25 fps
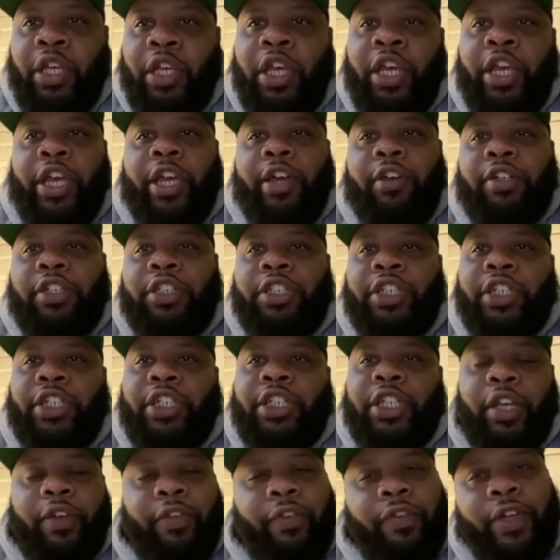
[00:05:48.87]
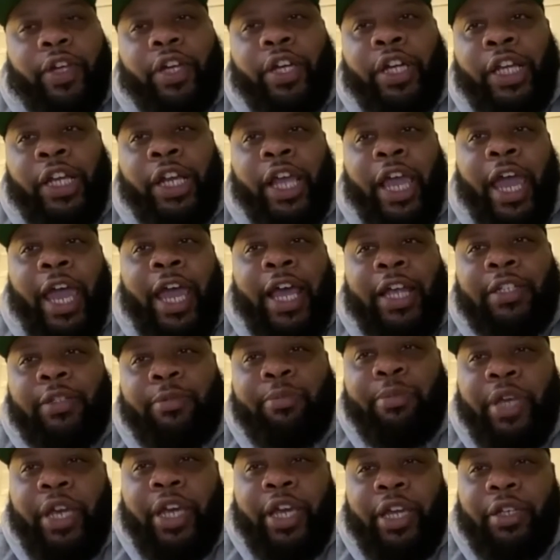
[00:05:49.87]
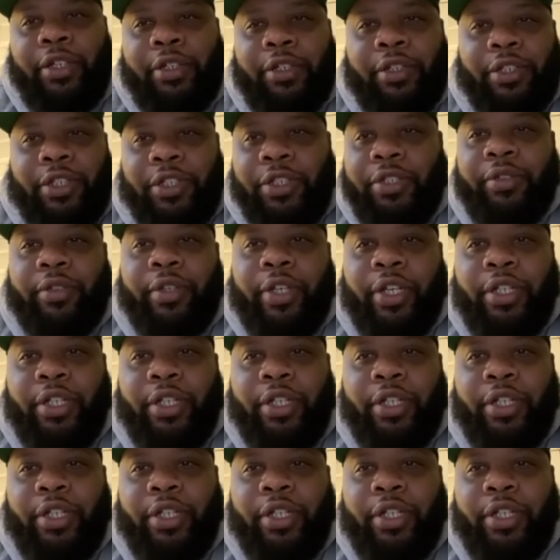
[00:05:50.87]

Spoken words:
It was just a fun aspect to it.